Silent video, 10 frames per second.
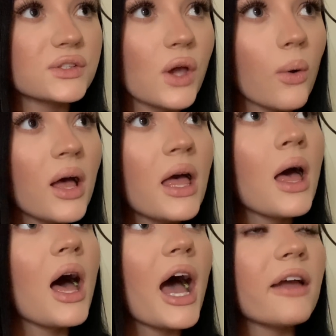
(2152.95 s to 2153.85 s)
So
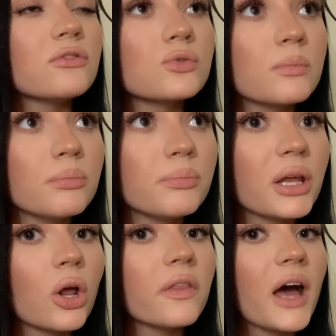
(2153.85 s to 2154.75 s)
I've
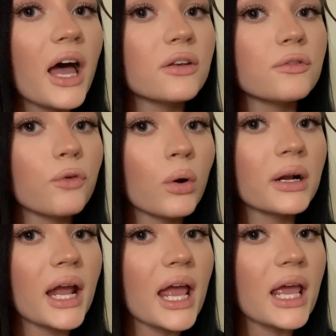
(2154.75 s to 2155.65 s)
been on the hunt for
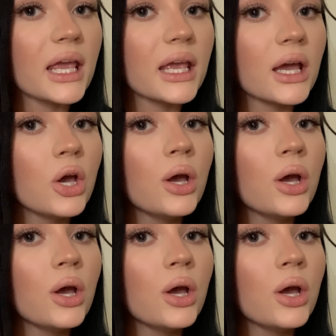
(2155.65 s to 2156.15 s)
a